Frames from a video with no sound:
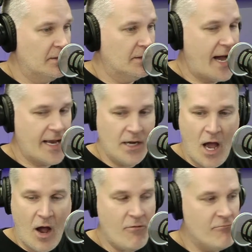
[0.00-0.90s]
I
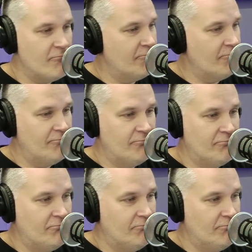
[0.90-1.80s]
know.
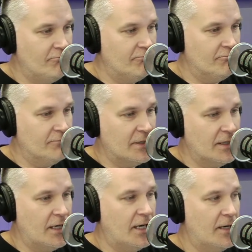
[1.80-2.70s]

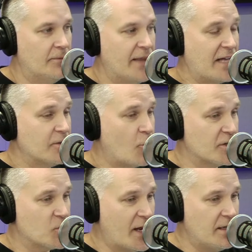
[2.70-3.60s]
That's, of
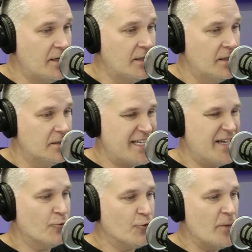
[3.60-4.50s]
course, when
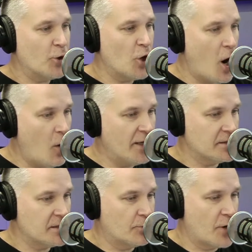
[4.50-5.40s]
Tim Ripper
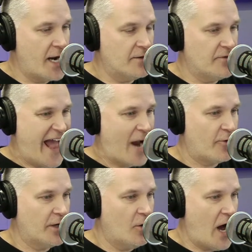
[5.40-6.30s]
Owens, the pride of
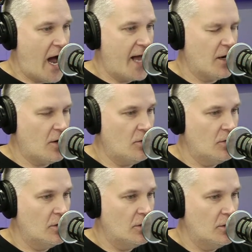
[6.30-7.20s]
Akron, Ohio,
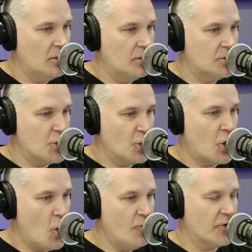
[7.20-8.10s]
took
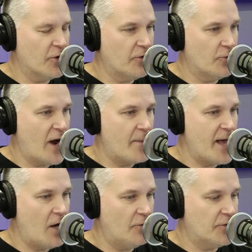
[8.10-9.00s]
over for Rob
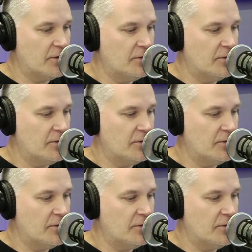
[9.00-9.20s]
Halford.